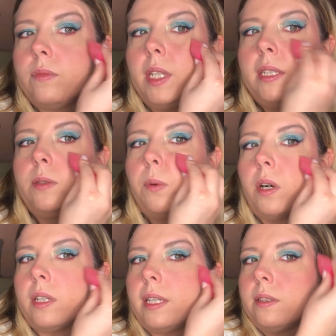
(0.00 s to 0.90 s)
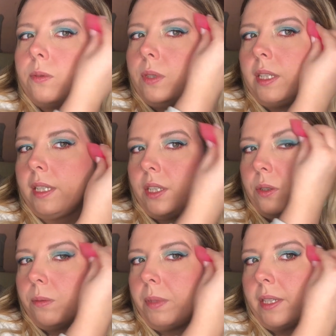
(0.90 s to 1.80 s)
this one is really
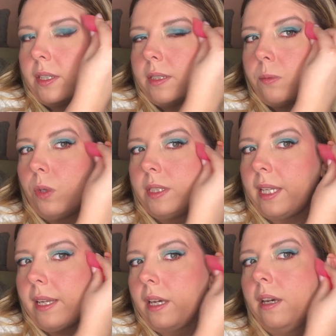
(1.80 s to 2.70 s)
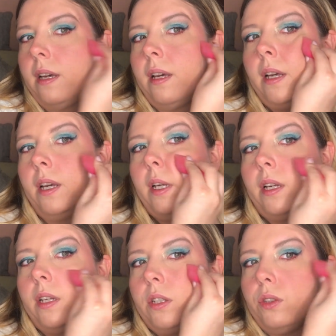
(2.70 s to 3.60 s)
cute because once I
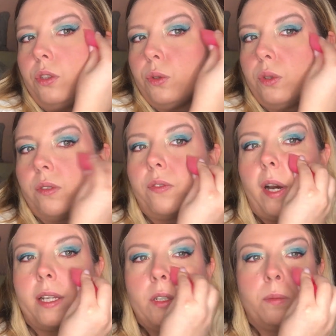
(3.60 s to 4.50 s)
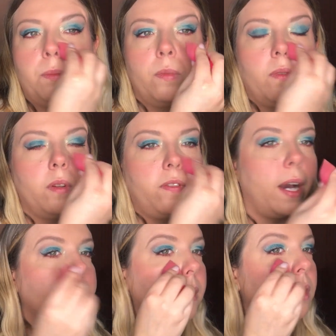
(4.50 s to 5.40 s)
do the
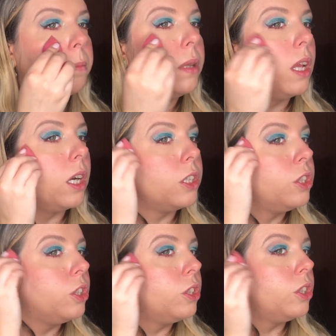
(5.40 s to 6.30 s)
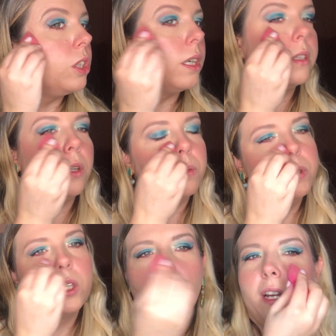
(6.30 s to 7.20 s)
final blush, no,
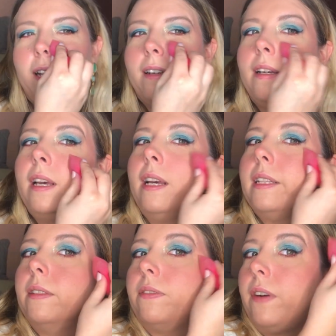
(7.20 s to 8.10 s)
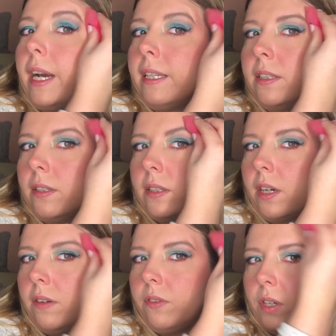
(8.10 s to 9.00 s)
sorry, the final
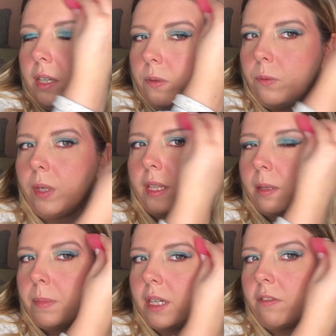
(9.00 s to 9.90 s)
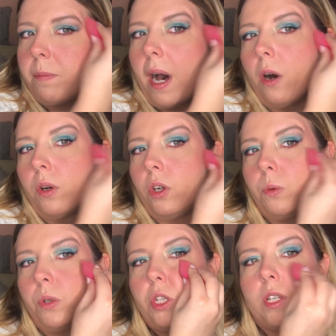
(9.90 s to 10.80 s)
covering with a bit of
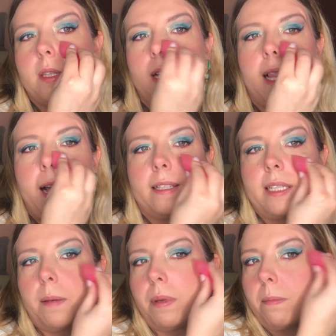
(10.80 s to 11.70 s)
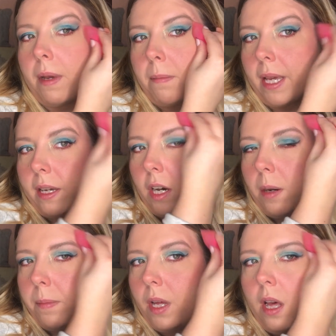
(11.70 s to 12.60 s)
powder, which is the last step in my
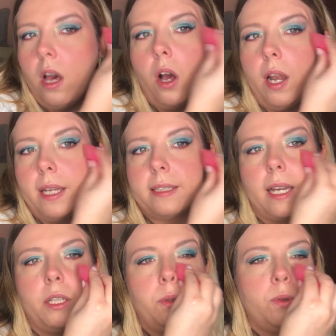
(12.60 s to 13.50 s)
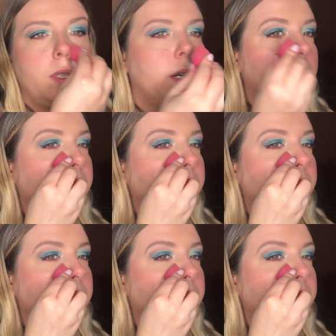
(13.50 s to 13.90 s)
makeup, unless I use